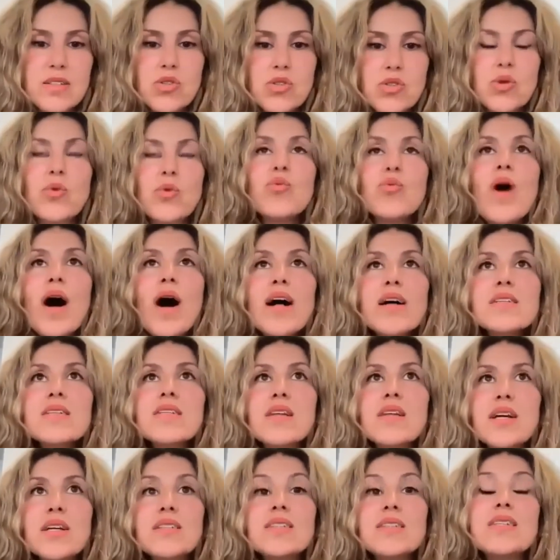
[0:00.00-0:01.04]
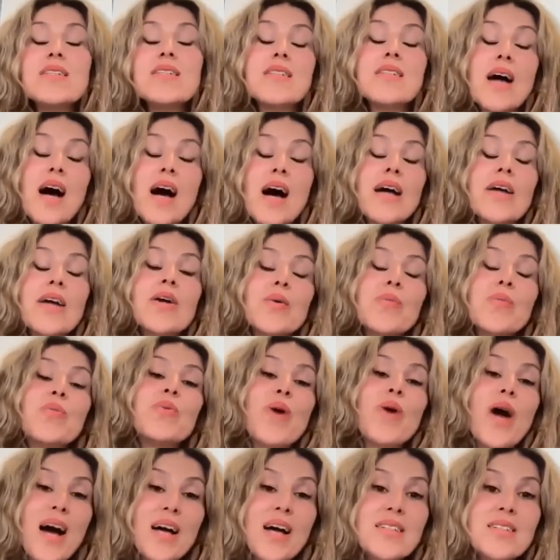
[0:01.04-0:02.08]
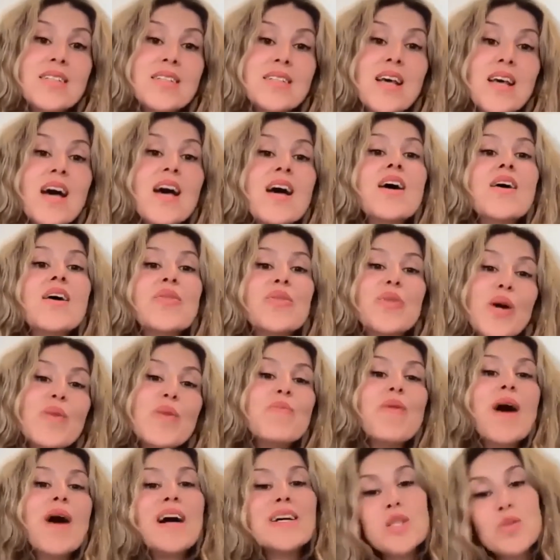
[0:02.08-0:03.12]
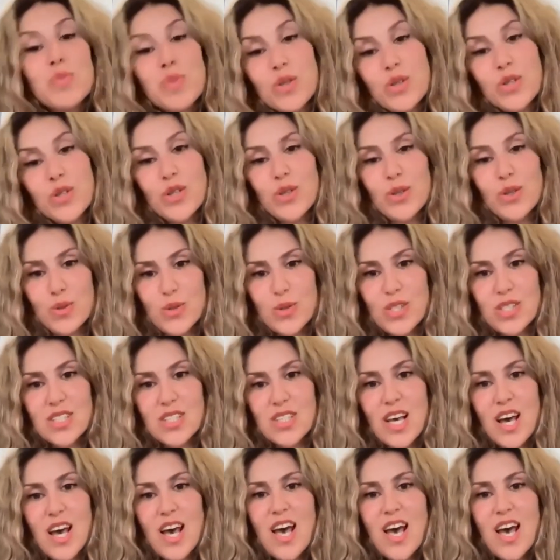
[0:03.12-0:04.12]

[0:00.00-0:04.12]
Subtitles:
So whilst they're designer brands, they're mass produced.